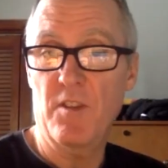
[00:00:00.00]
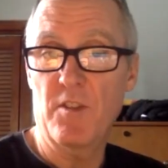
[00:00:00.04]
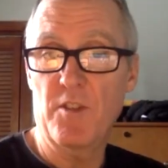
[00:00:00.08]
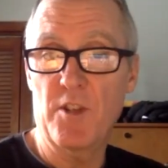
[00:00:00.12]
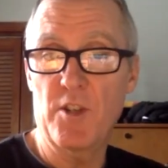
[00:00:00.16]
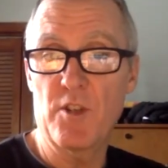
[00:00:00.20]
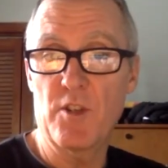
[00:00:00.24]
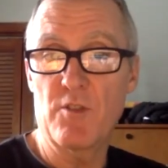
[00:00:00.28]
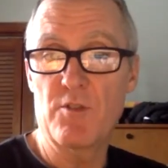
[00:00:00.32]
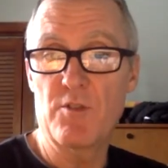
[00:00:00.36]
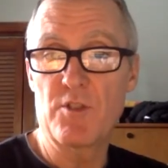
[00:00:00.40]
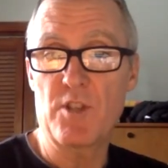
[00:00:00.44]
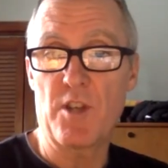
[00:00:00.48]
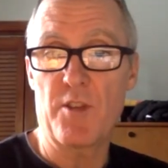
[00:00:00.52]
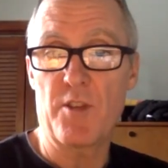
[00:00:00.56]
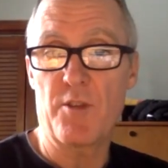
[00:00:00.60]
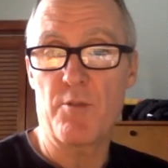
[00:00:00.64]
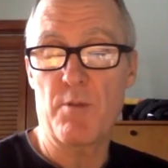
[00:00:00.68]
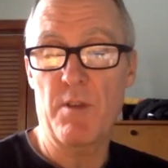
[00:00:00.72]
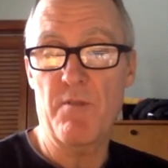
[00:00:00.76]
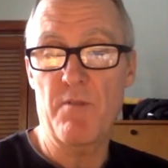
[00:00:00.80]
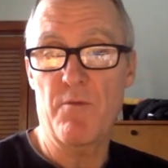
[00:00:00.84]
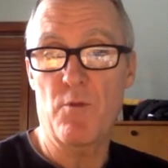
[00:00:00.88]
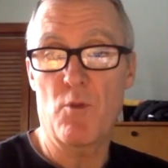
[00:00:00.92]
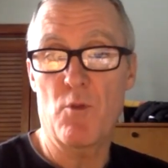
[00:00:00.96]
It's got
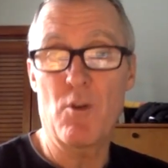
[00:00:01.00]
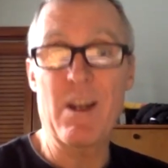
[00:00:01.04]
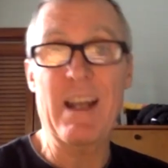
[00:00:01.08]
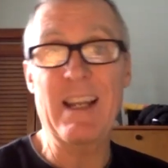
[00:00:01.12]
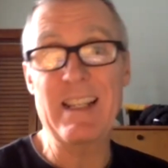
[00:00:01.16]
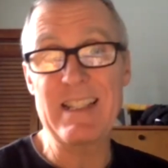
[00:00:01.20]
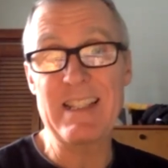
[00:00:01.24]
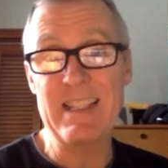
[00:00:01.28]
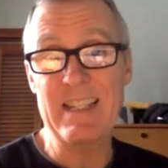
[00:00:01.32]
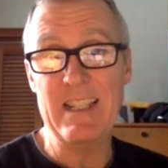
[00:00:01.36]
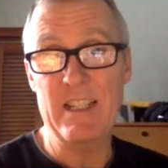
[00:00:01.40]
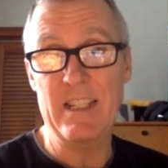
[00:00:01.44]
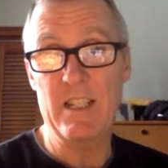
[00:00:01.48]
3/4 and it's in a